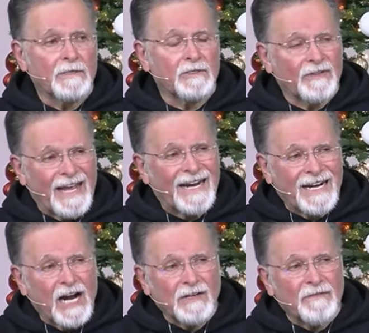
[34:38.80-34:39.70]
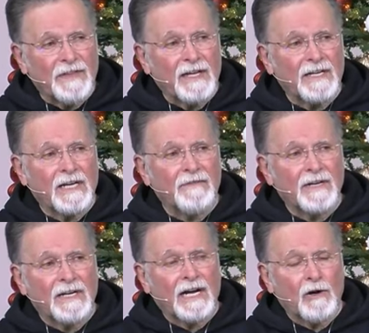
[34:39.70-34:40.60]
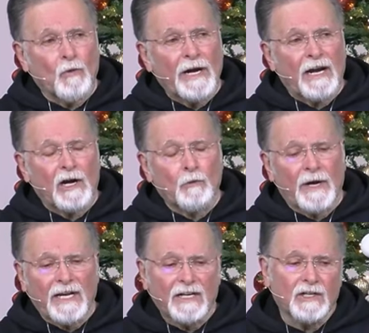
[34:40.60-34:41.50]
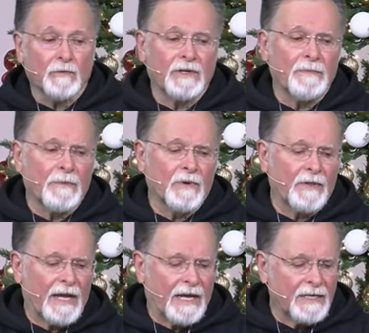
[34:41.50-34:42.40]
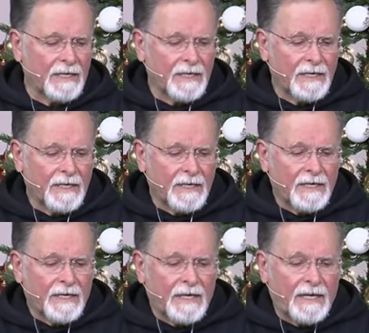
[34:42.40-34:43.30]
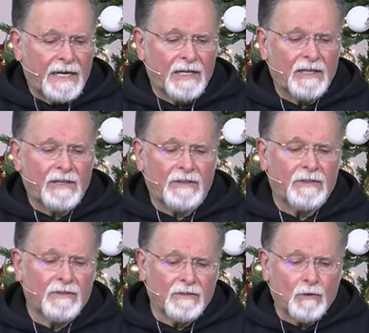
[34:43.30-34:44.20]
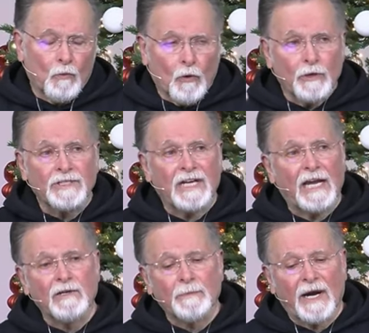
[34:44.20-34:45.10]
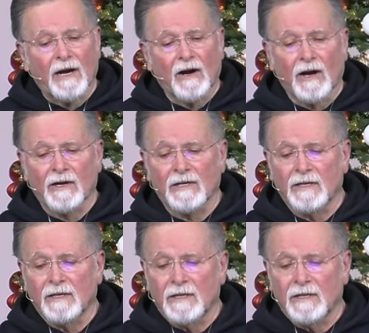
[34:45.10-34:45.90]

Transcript: to that kind of thing, David. And I, aw- I awakened to remember that, and the words came to my heart.